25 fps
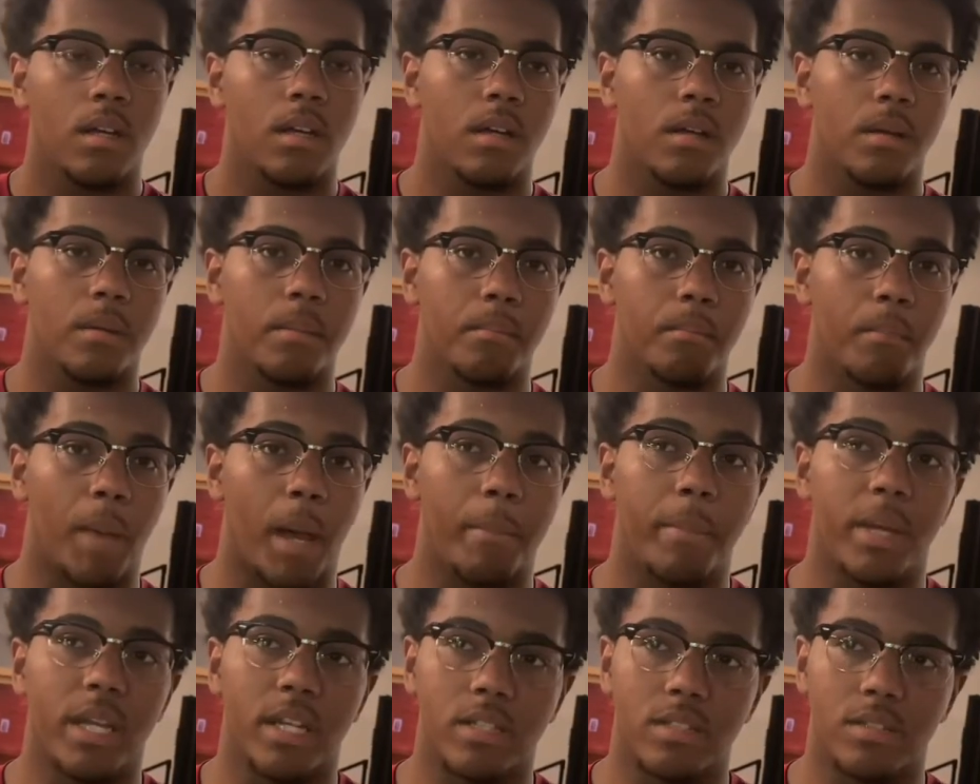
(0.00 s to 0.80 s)
My
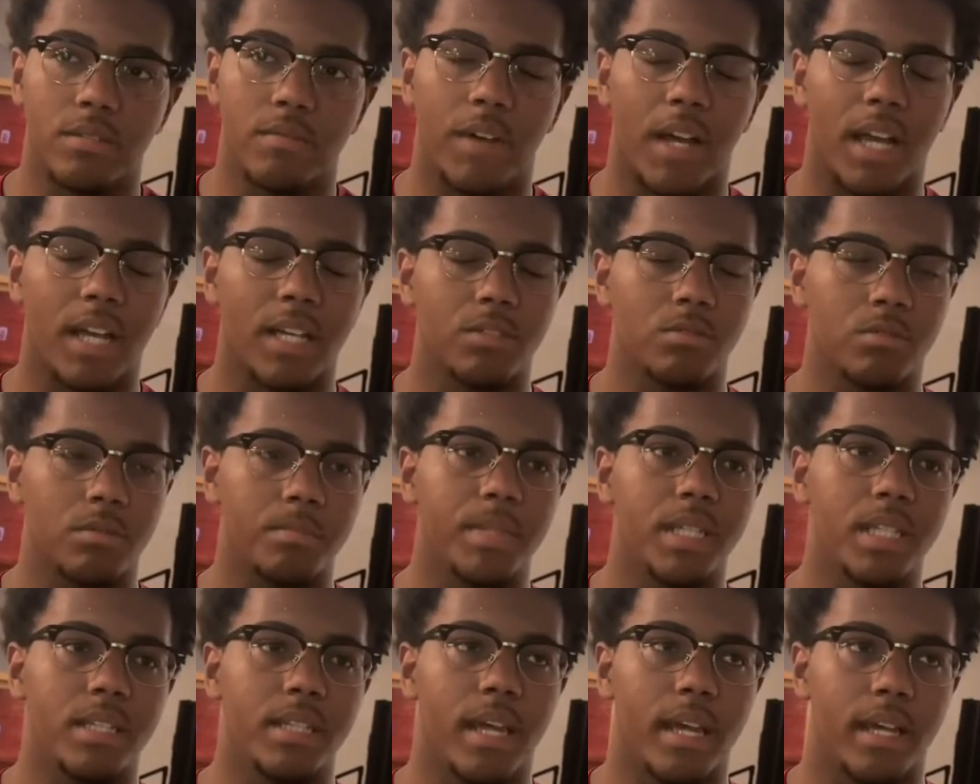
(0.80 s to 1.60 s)
biggest advice would be
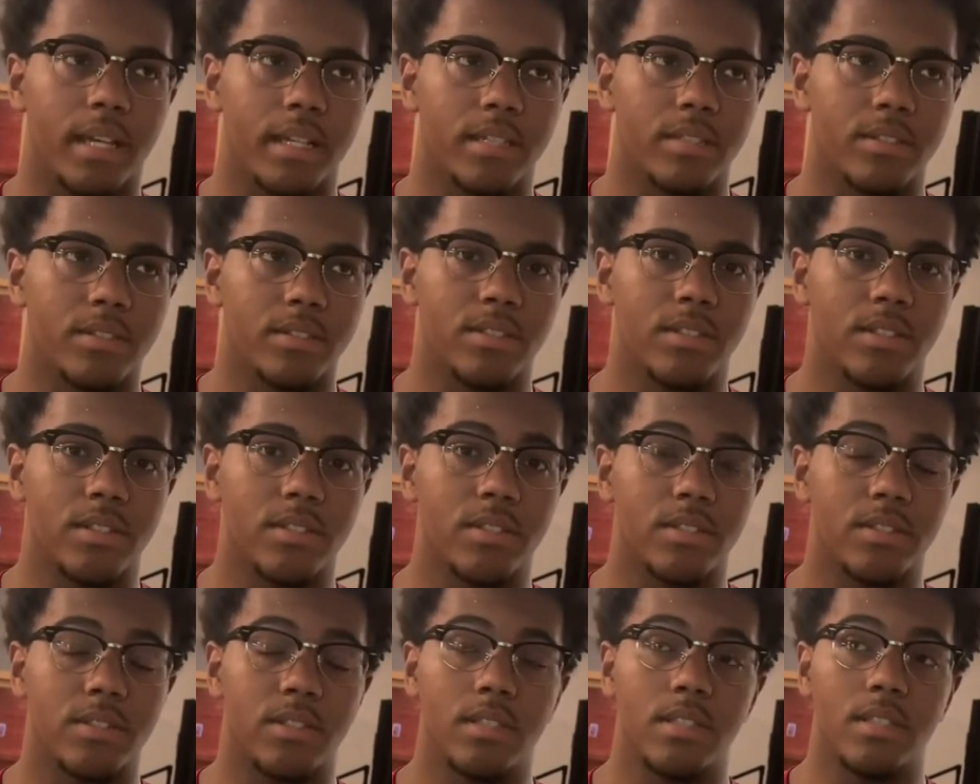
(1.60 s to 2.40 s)
that
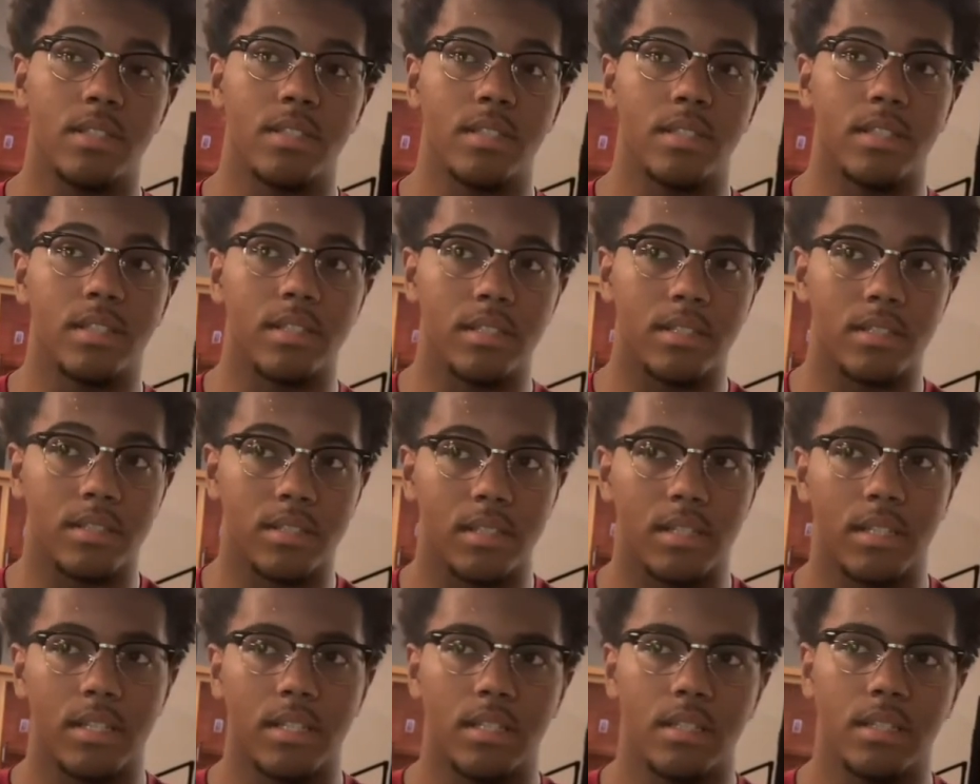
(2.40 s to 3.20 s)
consistency is
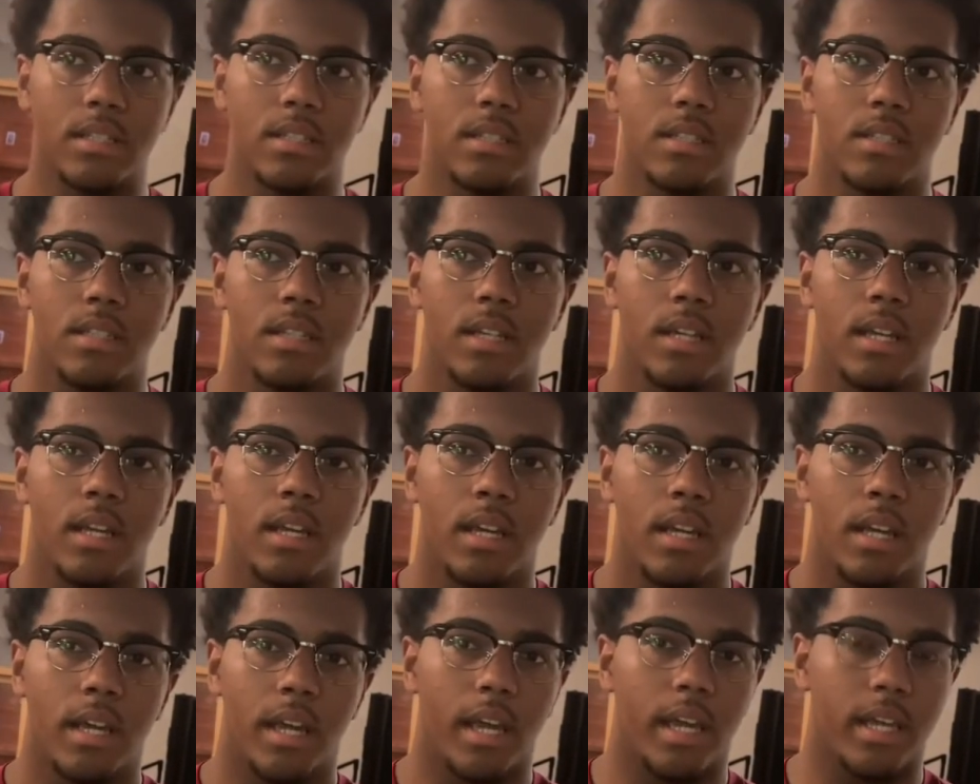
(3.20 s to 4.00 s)
king,
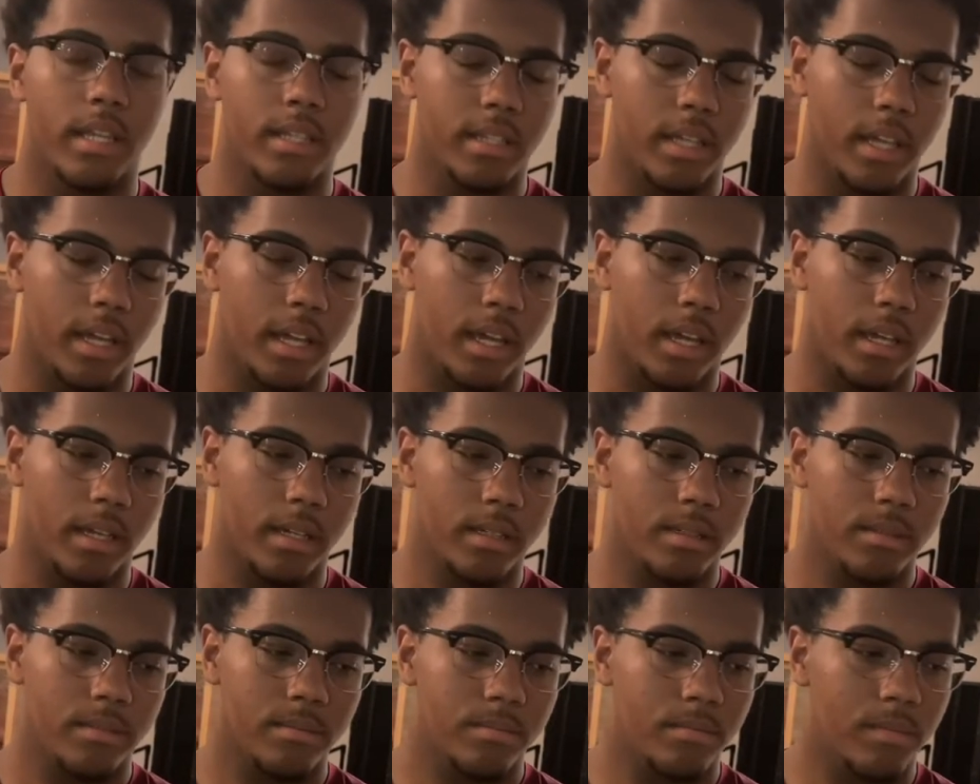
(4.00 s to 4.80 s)
and that
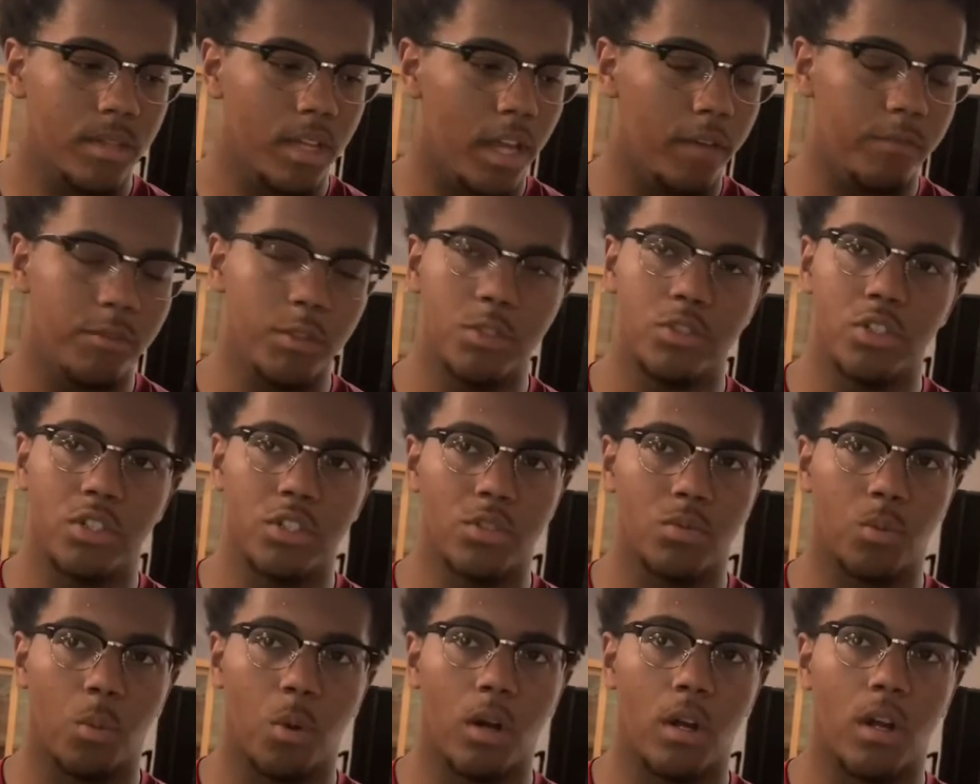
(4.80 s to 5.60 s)
if you just
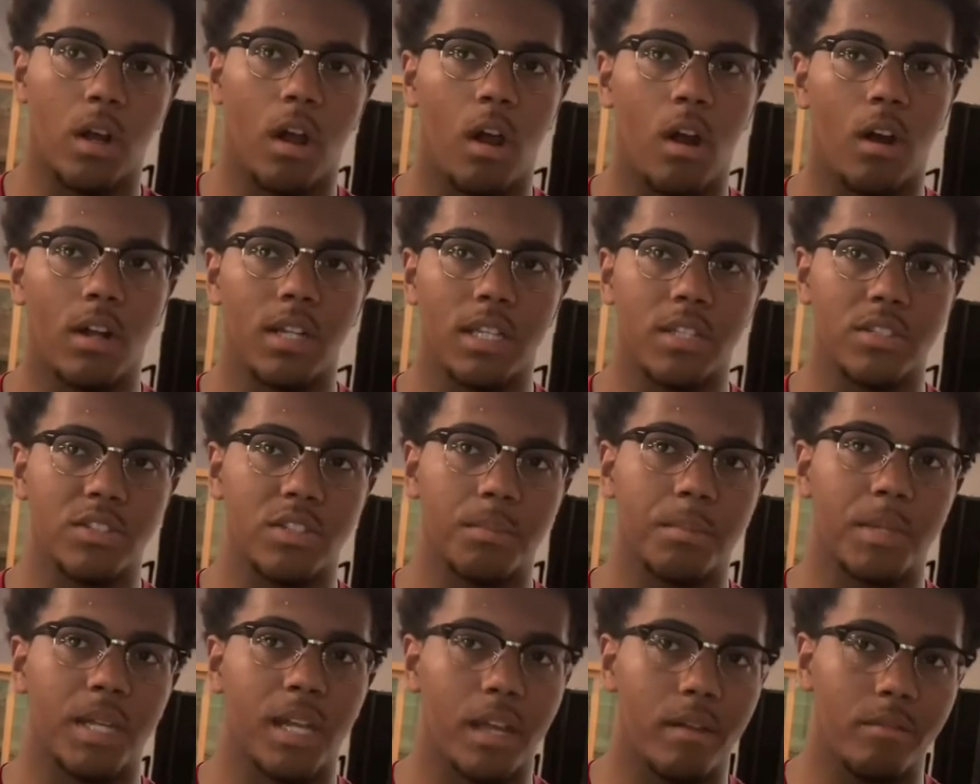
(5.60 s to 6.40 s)
work hard at
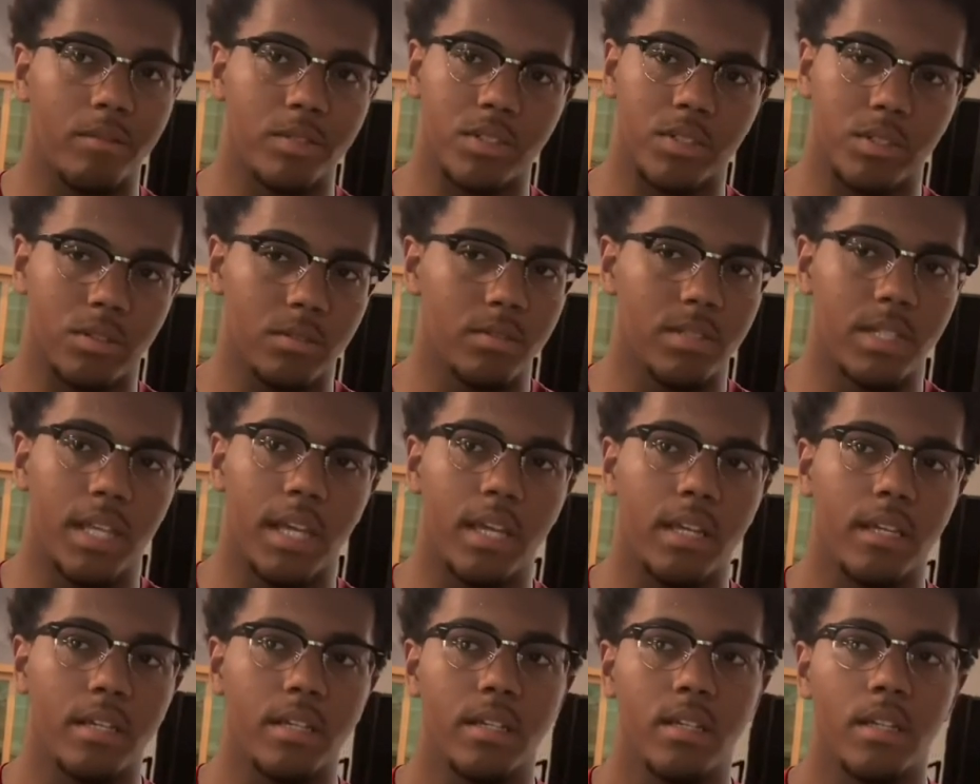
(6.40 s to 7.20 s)
something every single day,
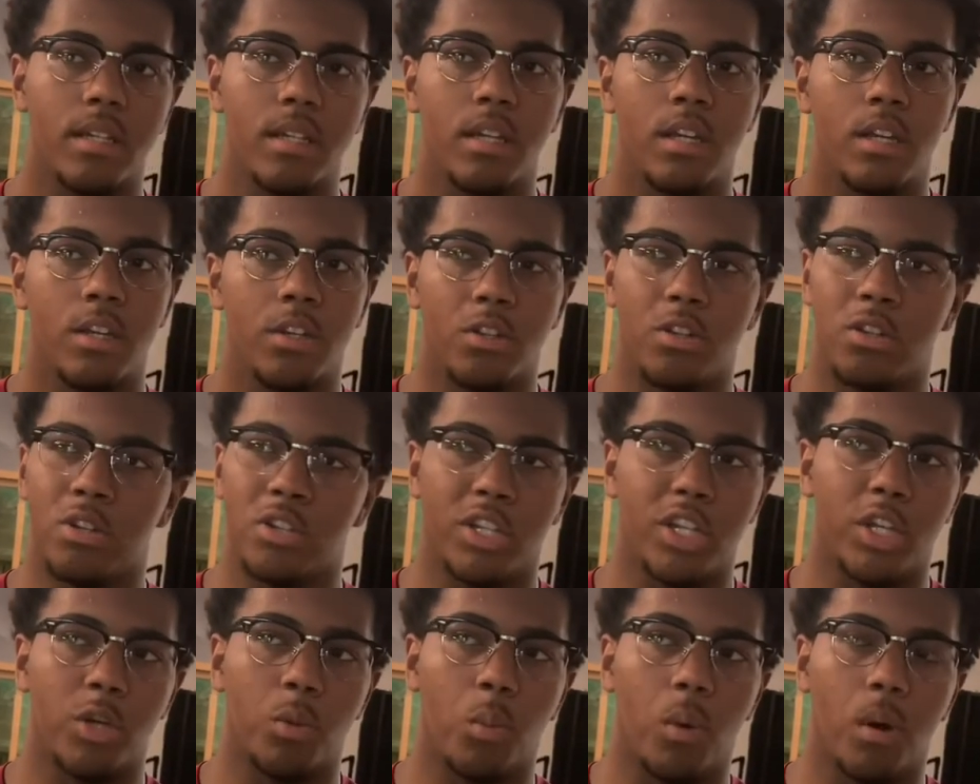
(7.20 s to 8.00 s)
you're gonna
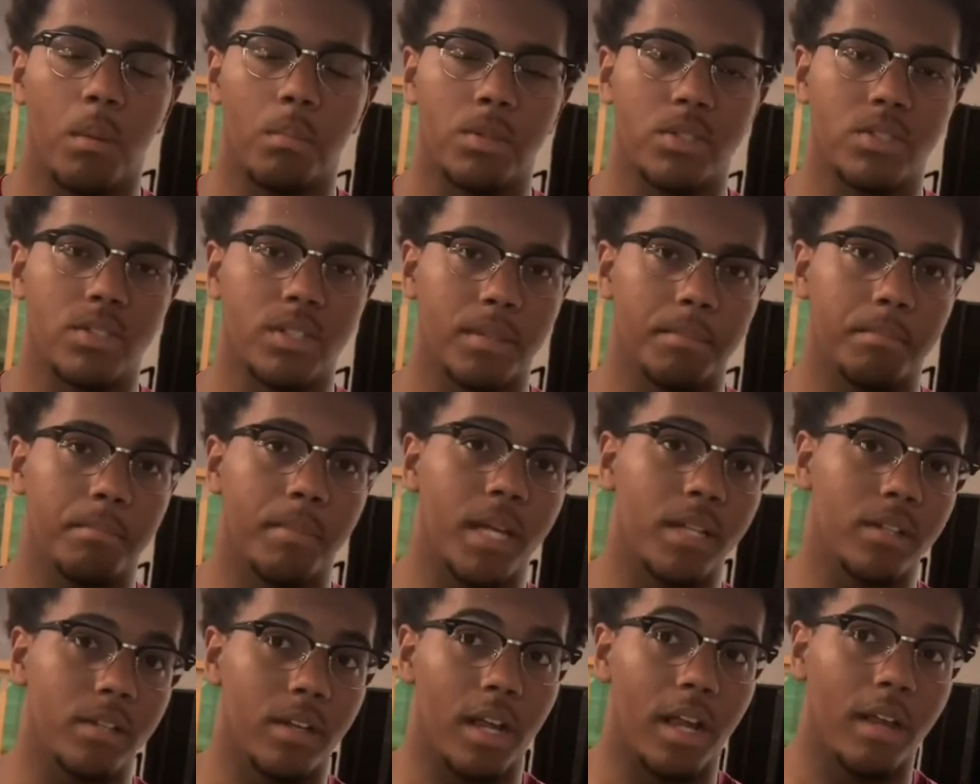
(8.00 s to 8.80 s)
get 1%
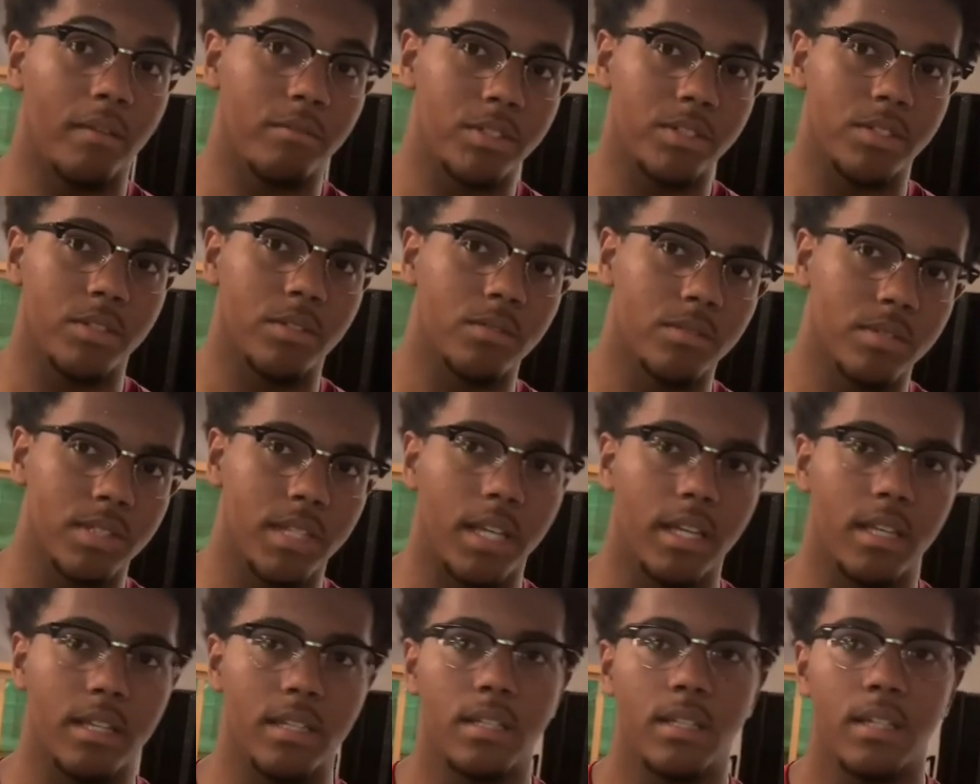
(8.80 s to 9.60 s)
better every single
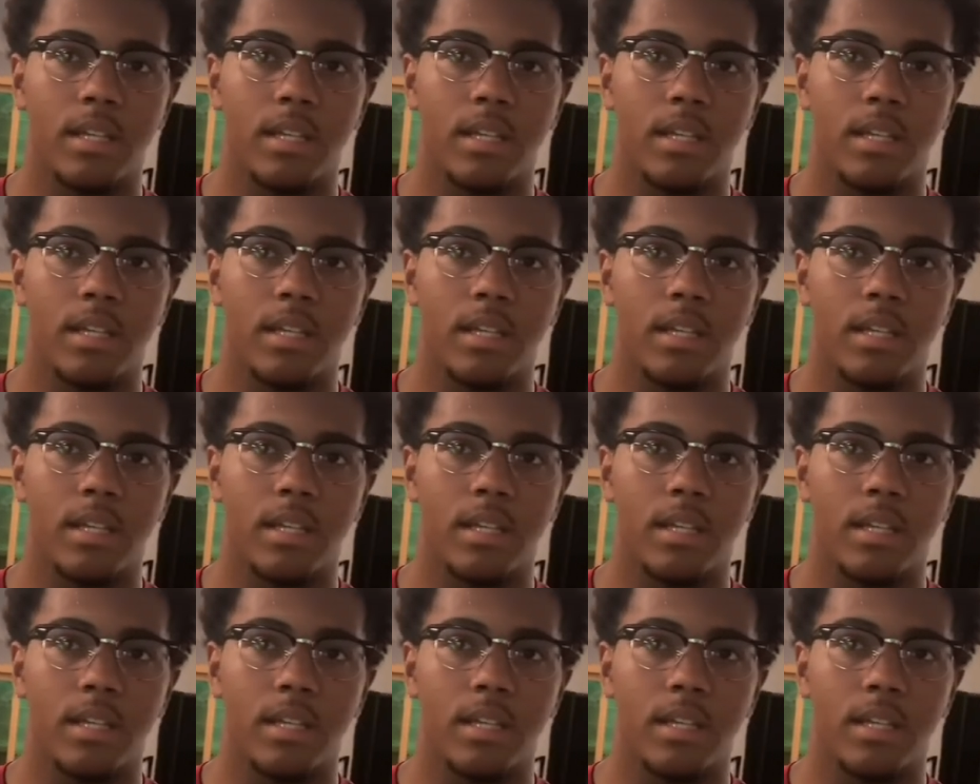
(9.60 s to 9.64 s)
day.